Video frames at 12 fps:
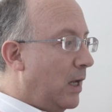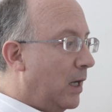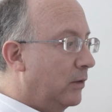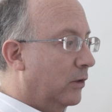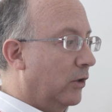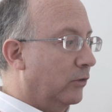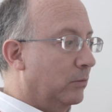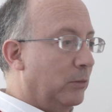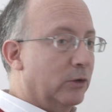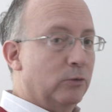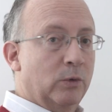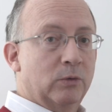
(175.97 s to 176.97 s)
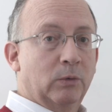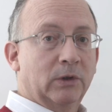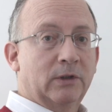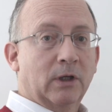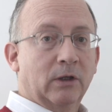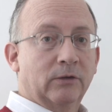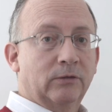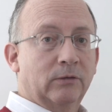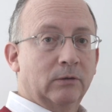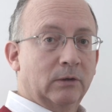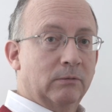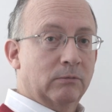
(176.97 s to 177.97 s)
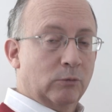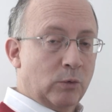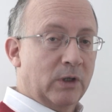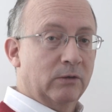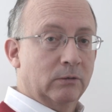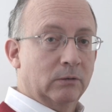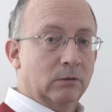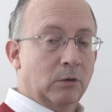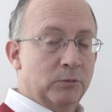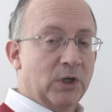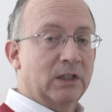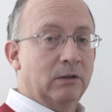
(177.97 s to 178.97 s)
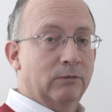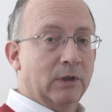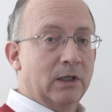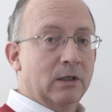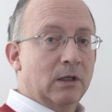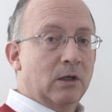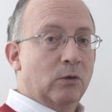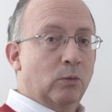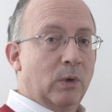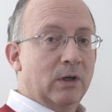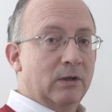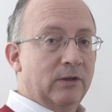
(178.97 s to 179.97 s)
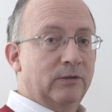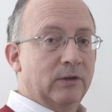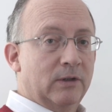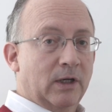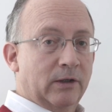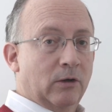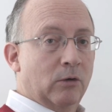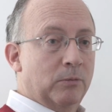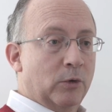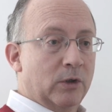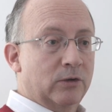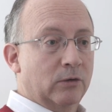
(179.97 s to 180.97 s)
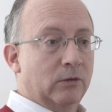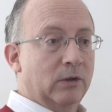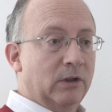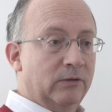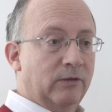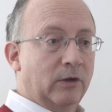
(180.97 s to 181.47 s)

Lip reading: and the customers, which will tell us quite objectively where is it that our operation is